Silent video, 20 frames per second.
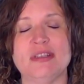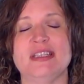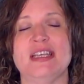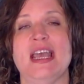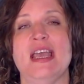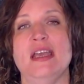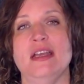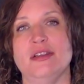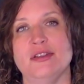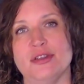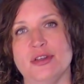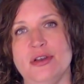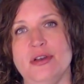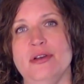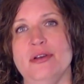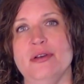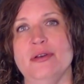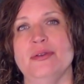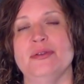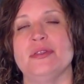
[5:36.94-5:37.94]
take
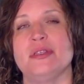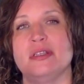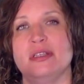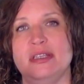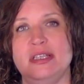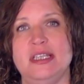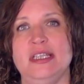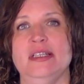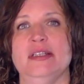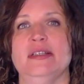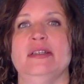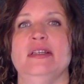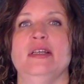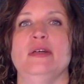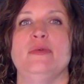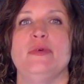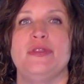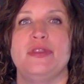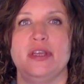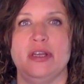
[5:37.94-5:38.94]
turns
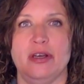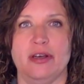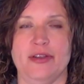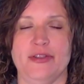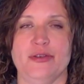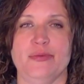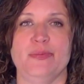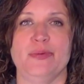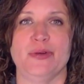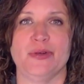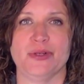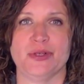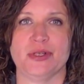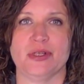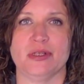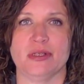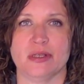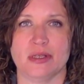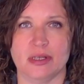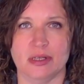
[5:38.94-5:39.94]
dealing with the other
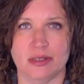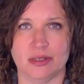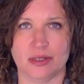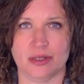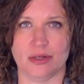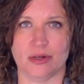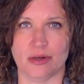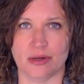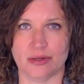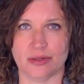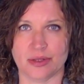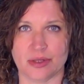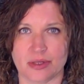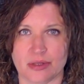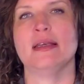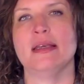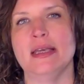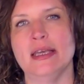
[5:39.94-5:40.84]
person's concerns.